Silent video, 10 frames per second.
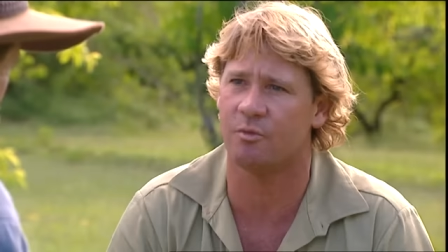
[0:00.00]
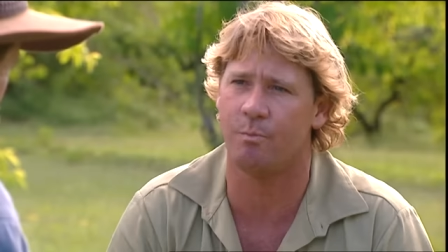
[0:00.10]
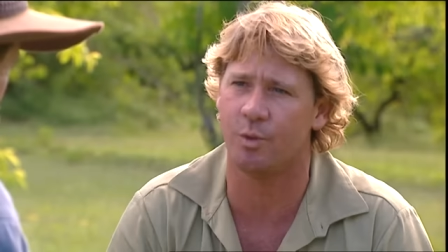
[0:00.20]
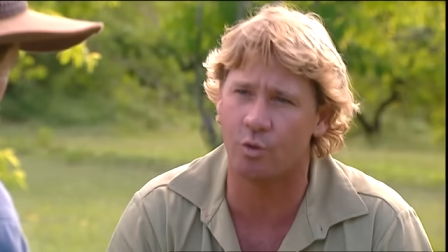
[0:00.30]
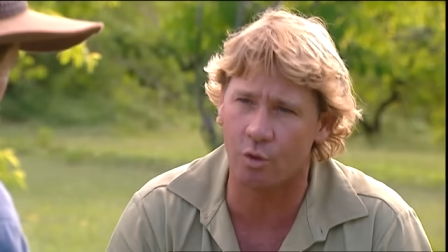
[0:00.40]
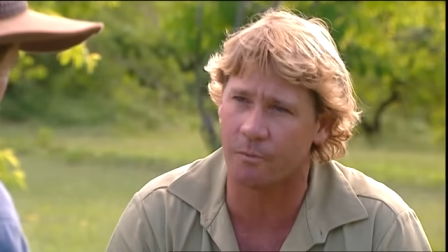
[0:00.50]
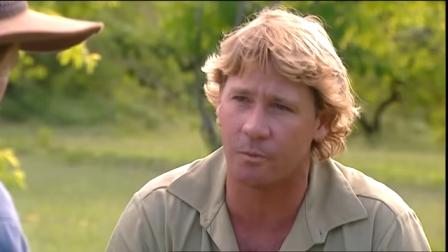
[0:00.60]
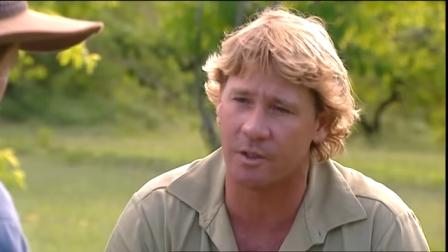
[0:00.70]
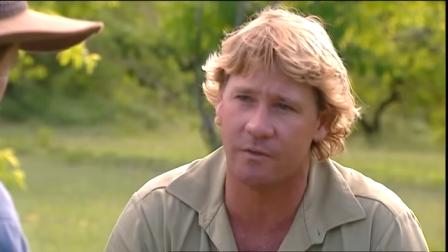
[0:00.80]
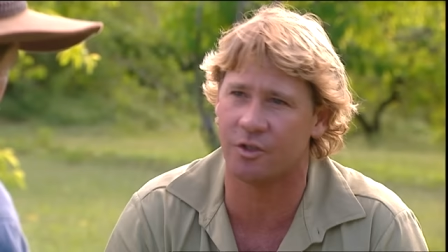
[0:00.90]
as
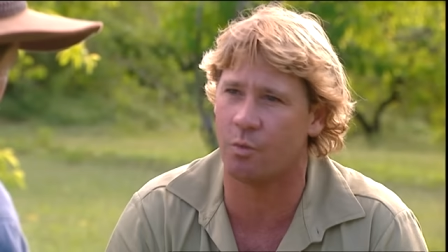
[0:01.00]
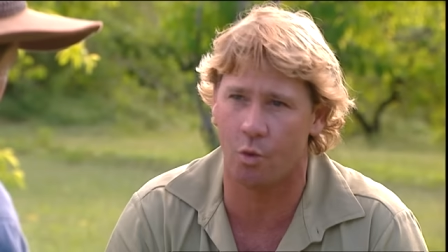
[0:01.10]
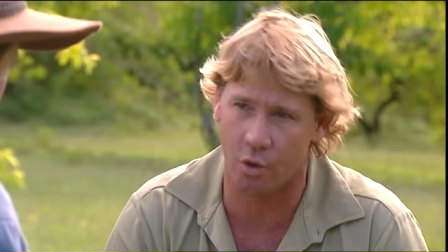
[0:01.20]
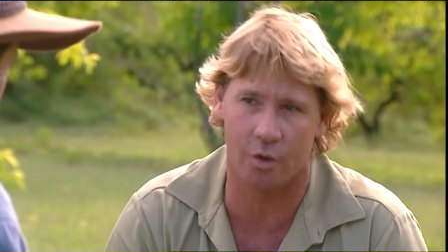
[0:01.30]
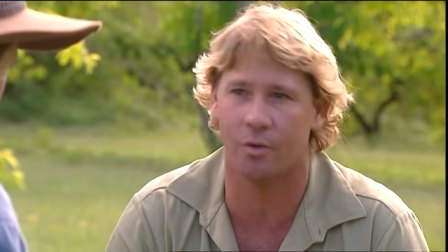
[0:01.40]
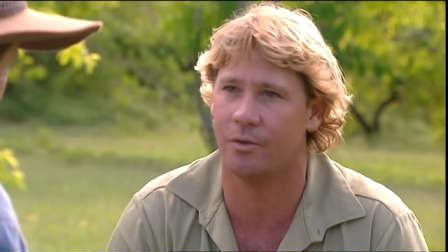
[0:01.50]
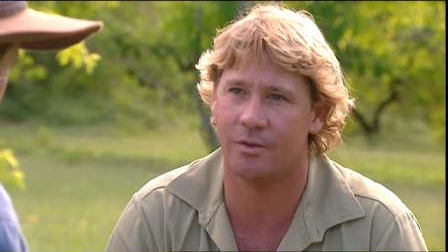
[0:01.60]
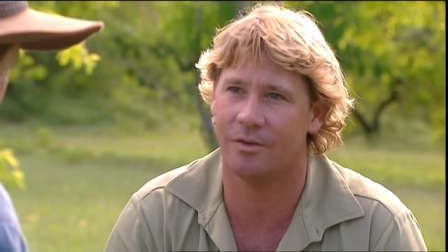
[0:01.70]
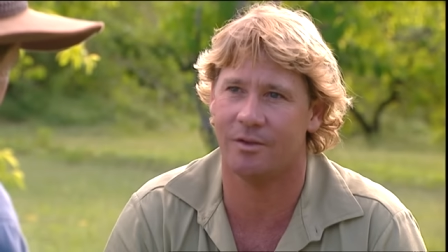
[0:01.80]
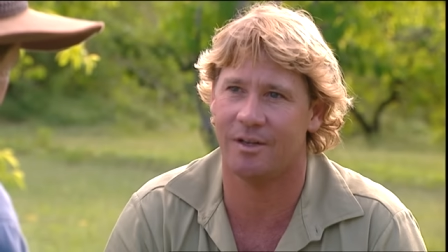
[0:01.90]
beautiful in this world
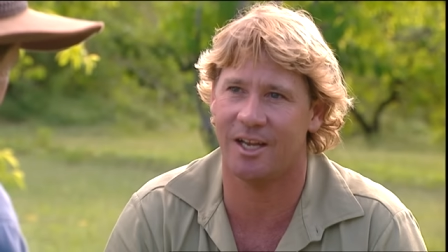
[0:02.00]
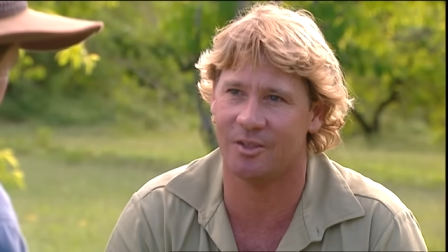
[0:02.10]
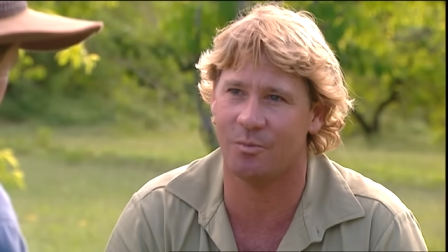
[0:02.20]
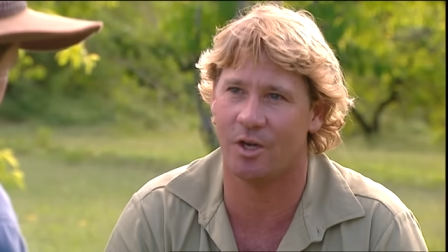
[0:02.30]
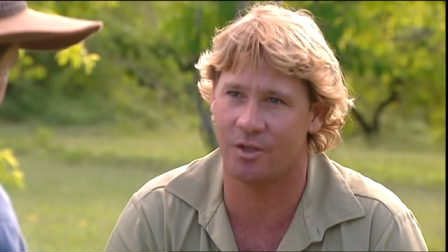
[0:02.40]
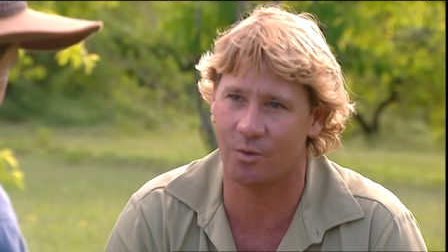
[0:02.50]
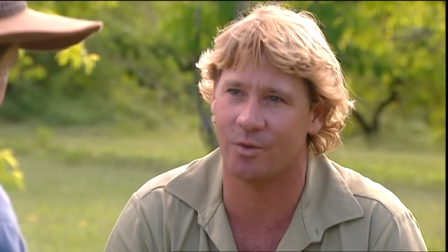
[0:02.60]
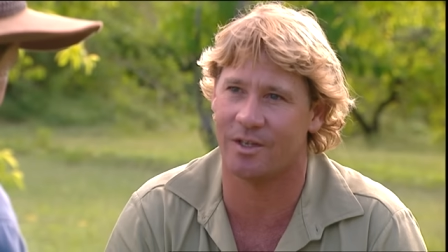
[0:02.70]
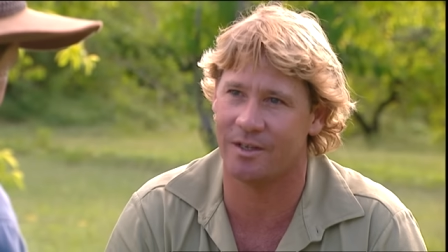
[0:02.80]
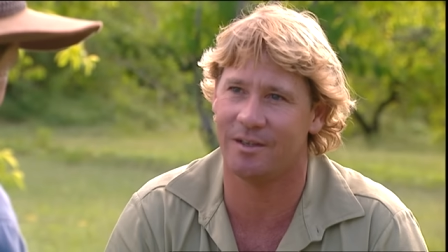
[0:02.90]
as my
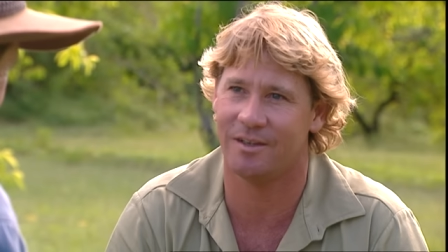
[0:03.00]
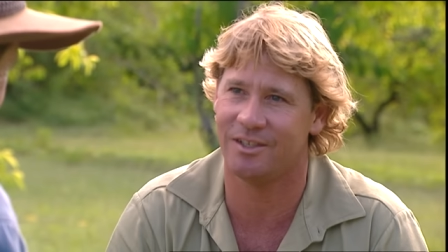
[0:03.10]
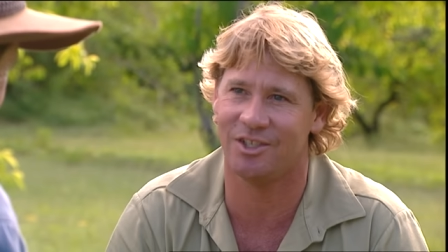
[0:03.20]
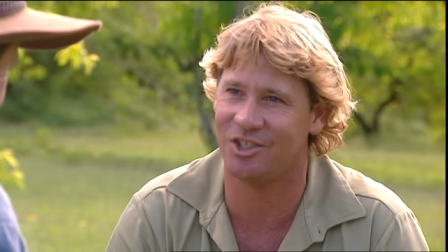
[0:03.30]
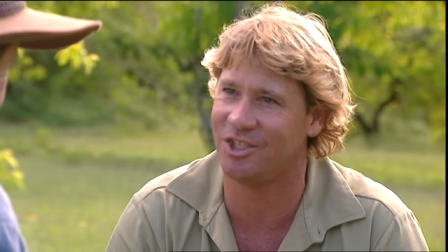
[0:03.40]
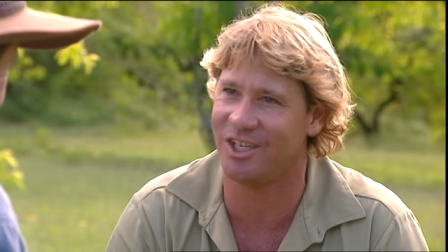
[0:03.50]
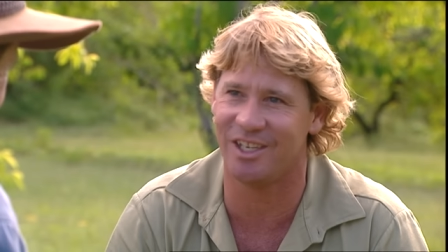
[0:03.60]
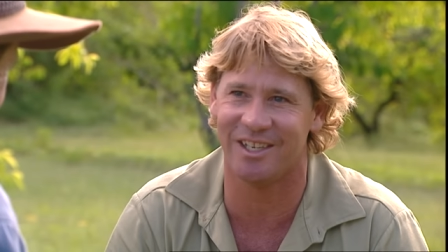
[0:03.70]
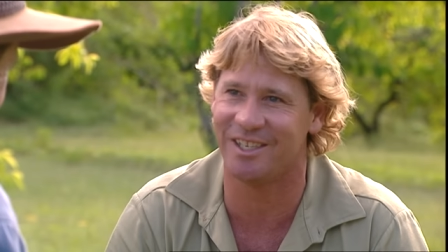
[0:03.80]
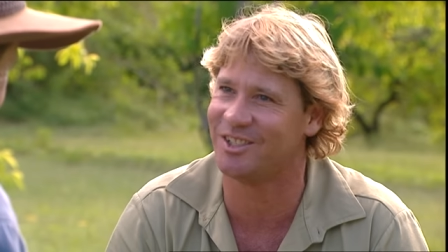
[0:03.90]
daughter. She
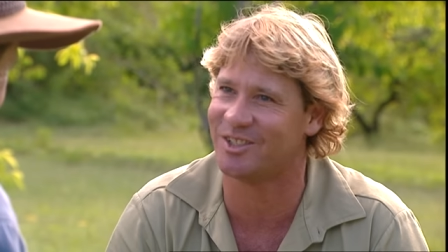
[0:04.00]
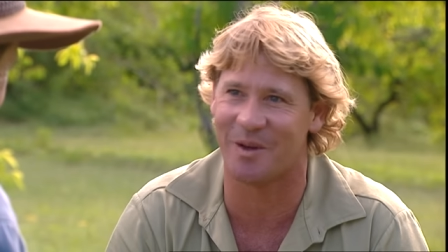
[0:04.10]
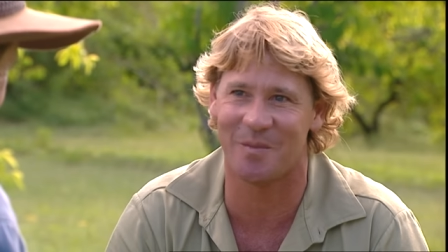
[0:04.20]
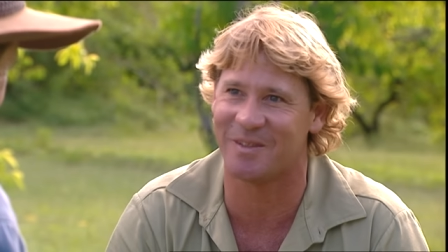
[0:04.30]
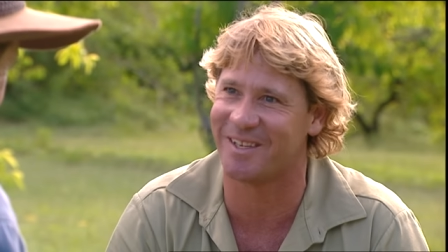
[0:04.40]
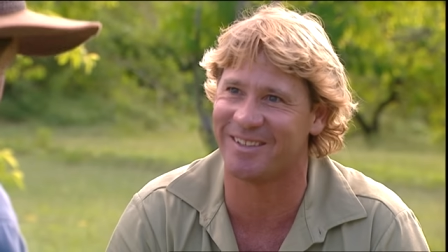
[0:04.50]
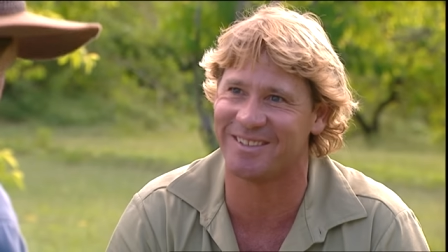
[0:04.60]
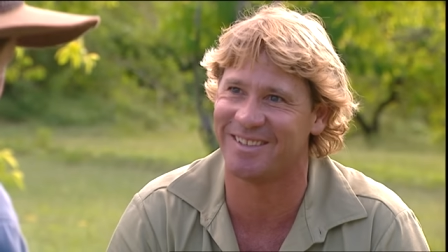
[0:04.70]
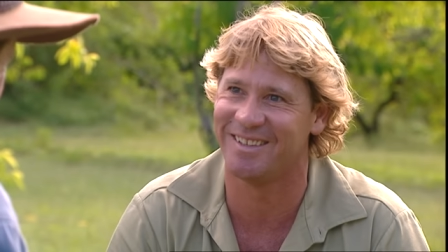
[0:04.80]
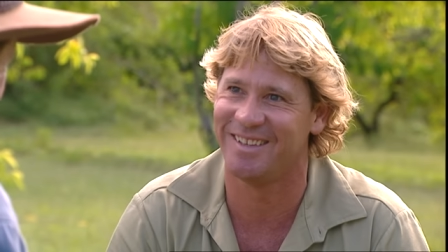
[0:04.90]
is something else.
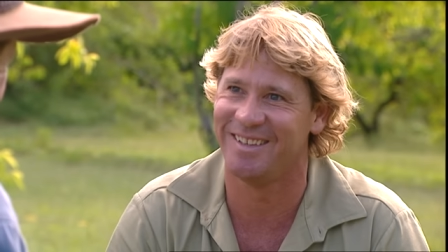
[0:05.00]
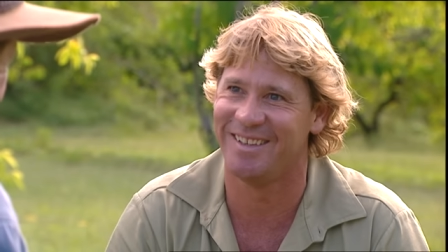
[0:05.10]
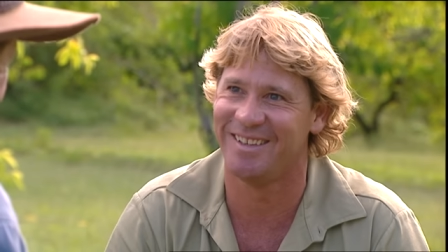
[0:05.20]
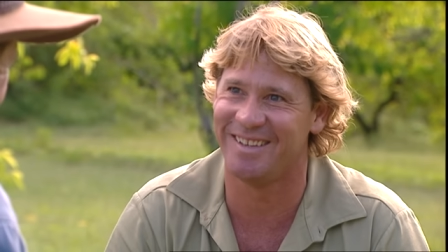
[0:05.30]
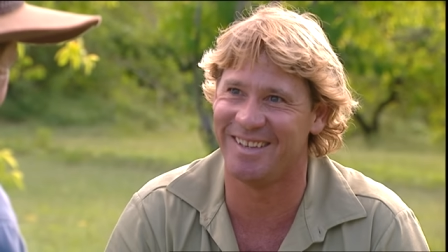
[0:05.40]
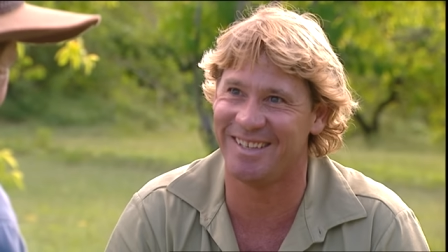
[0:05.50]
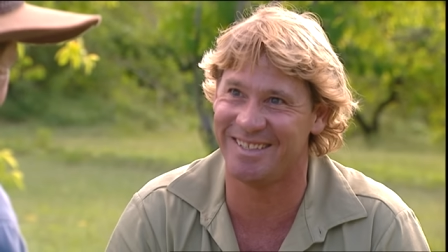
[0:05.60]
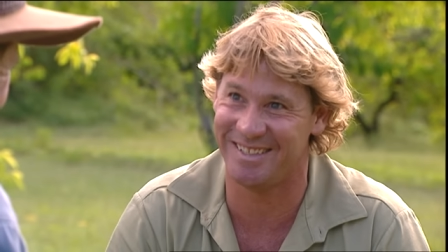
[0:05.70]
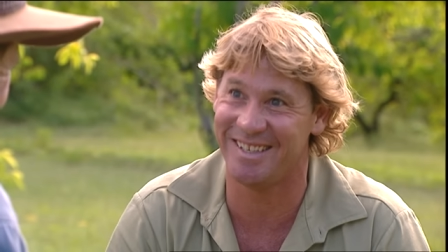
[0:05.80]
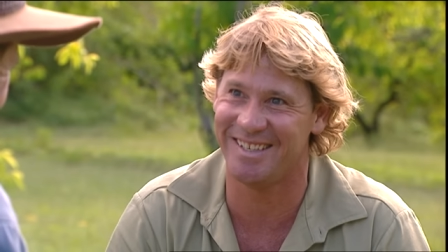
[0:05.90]
She's a one off. Yeah,
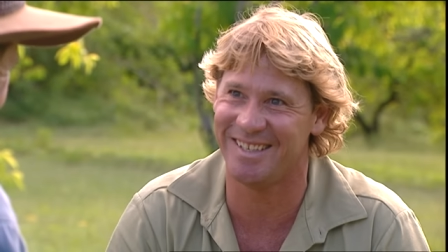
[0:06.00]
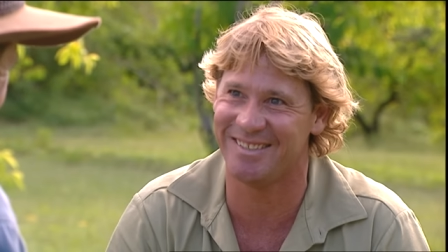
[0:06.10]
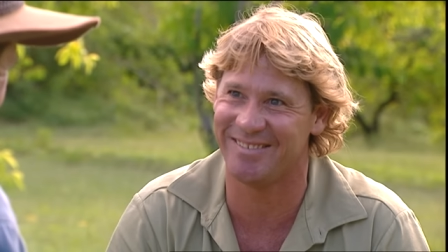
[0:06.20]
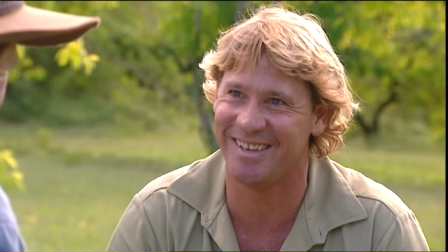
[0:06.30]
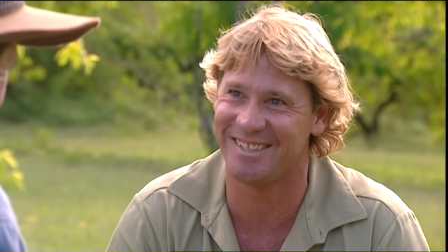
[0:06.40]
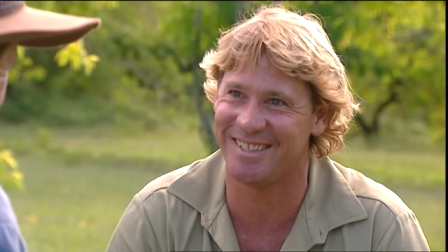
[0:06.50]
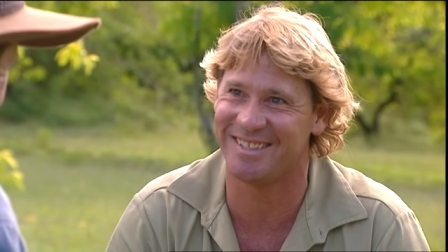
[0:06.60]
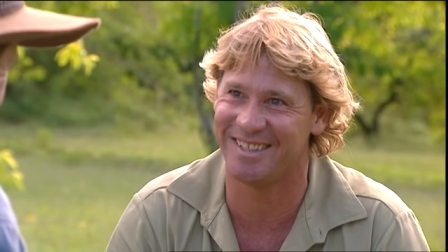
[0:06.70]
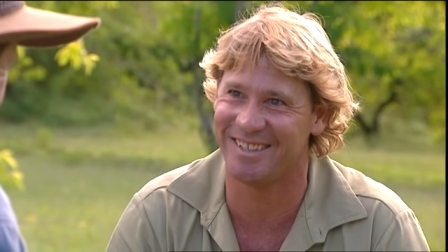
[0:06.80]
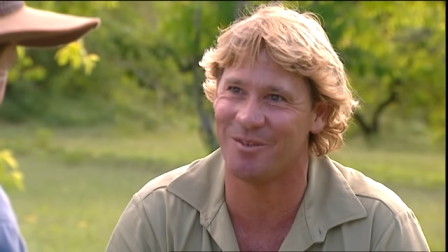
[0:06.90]
she is, mate.
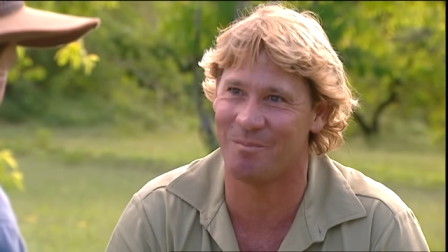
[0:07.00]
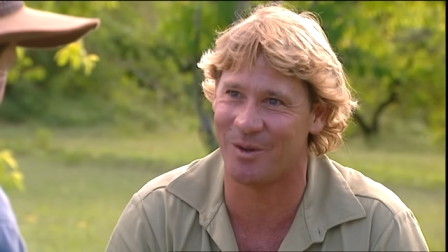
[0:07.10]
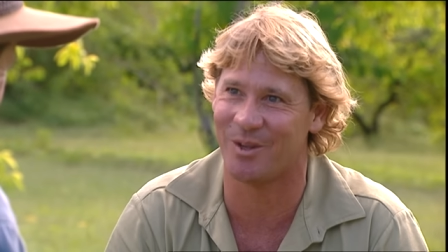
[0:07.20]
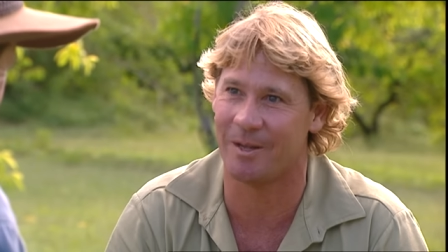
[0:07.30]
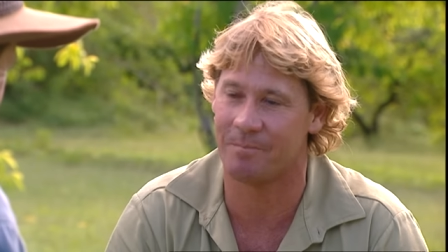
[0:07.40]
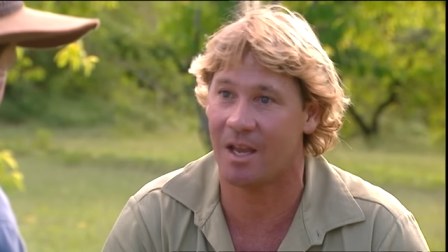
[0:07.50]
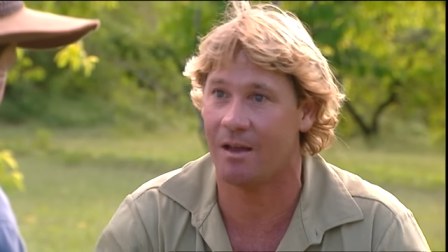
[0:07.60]
She's a little perler.